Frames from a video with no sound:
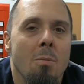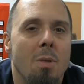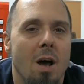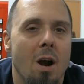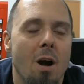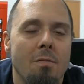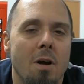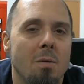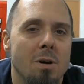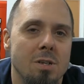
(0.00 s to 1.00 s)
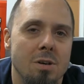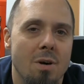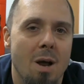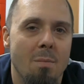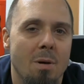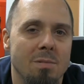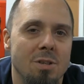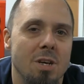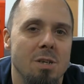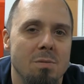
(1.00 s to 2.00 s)
But our fight wasn't around public
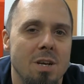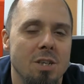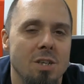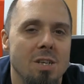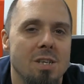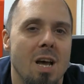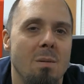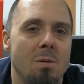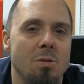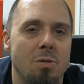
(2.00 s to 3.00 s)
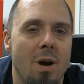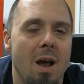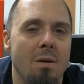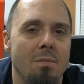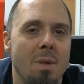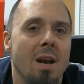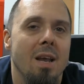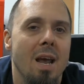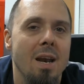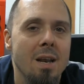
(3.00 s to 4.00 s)
transportation this time, it was around
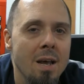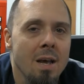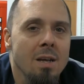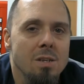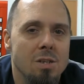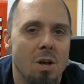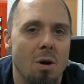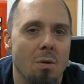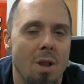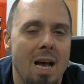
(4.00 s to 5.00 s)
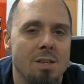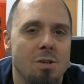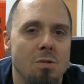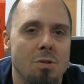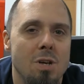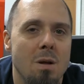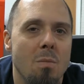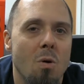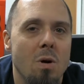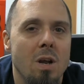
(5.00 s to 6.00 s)
Medicaid. So last Tuesday
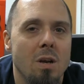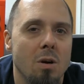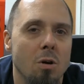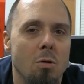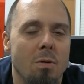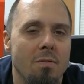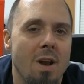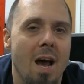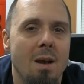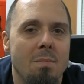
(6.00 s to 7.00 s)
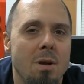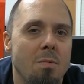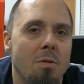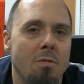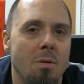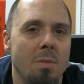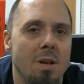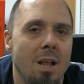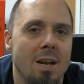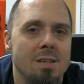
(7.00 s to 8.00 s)
morning, a group of nine people from
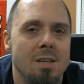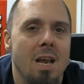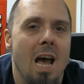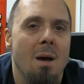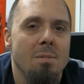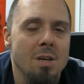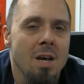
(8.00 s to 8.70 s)
Atlantis Adapt